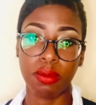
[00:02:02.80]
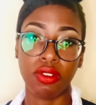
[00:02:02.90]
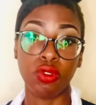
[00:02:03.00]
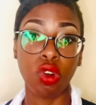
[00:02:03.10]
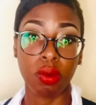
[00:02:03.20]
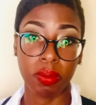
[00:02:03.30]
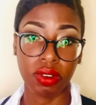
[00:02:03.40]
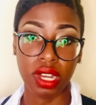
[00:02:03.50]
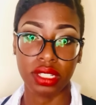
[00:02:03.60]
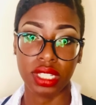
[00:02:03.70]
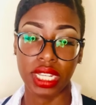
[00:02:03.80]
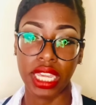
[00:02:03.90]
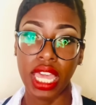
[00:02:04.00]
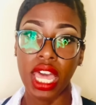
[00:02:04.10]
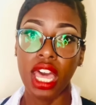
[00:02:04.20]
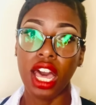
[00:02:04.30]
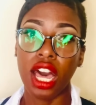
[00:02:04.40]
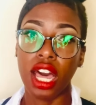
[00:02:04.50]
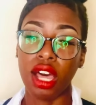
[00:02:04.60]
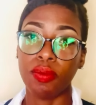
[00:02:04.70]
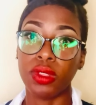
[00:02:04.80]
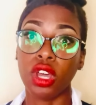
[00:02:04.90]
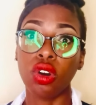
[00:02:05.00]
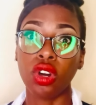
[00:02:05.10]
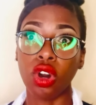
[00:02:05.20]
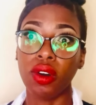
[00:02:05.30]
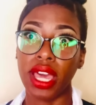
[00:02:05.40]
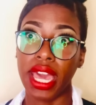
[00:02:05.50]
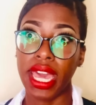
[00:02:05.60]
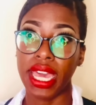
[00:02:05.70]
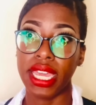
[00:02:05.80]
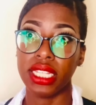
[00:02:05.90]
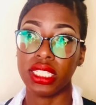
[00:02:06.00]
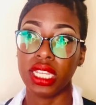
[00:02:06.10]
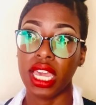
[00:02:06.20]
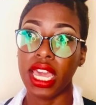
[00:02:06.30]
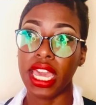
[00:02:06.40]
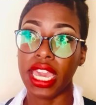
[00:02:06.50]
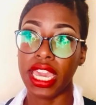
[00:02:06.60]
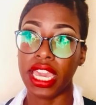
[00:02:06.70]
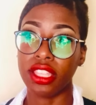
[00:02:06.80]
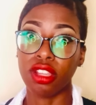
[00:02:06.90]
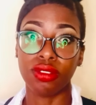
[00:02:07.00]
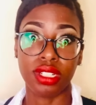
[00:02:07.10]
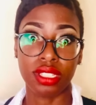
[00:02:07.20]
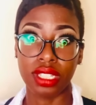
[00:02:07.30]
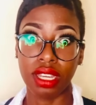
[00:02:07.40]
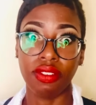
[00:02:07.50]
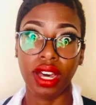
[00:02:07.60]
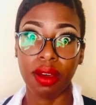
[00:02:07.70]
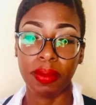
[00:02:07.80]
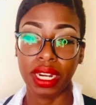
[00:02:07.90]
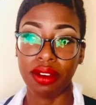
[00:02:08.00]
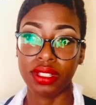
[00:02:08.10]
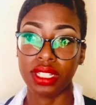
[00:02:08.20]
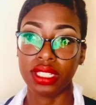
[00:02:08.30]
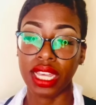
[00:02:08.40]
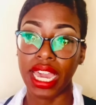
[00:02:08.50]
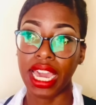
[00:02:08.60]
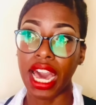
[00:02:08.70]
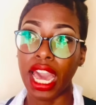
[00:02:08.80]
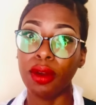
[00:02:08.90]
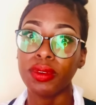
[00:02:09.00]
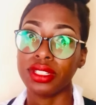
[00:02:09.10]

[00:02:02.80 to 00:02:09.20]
of normal porosity, they'll go ahead and they'll just give up. And I was just like, I was